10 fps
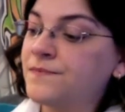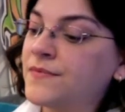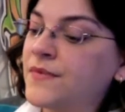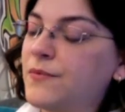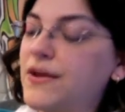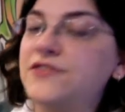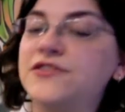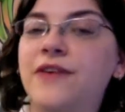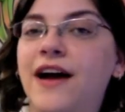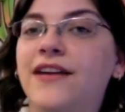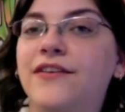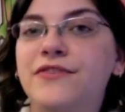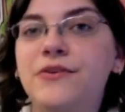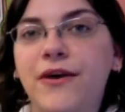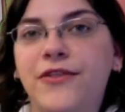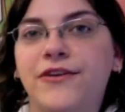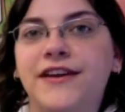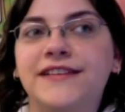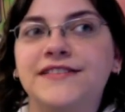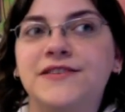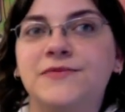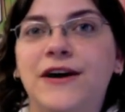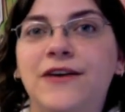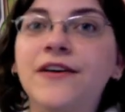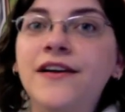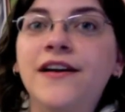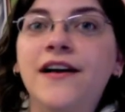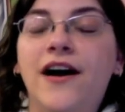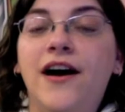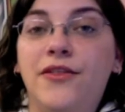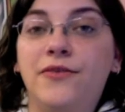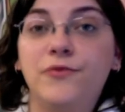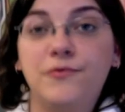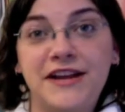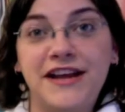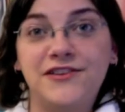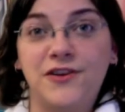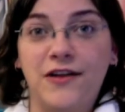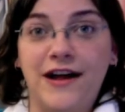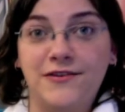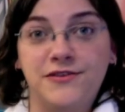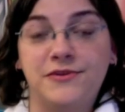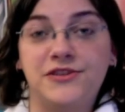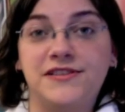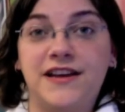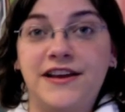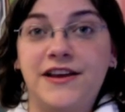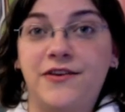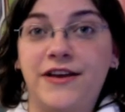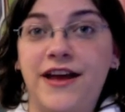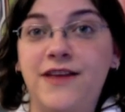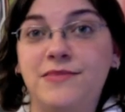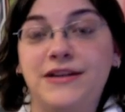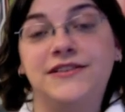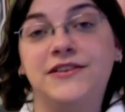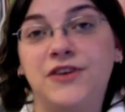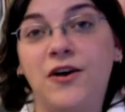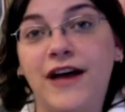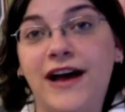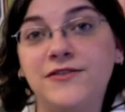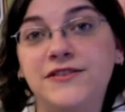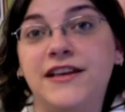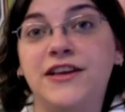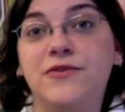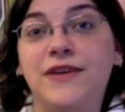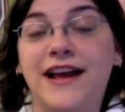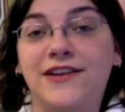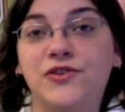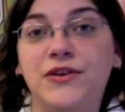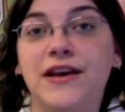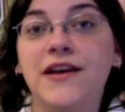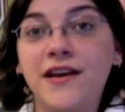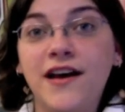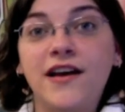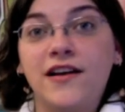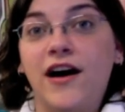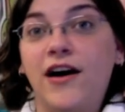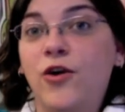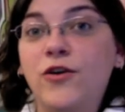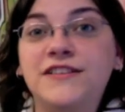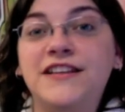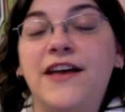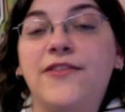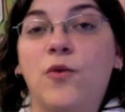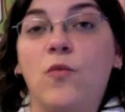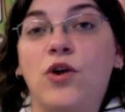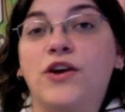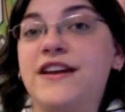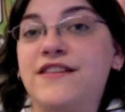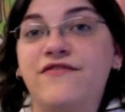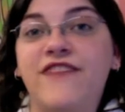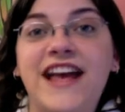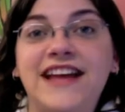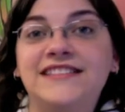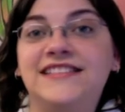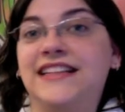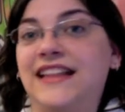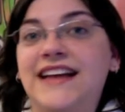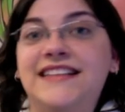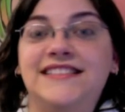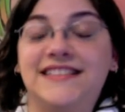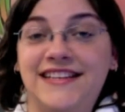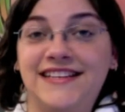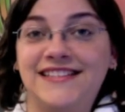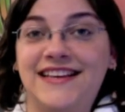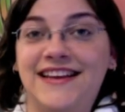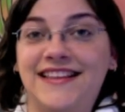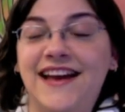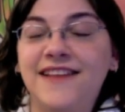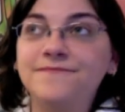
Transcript: We also got a few other kits as well. The Ruminate dollhouse, which is not here yet, but it's a dollhouse that you can actually hook together working fans and lights and things like that.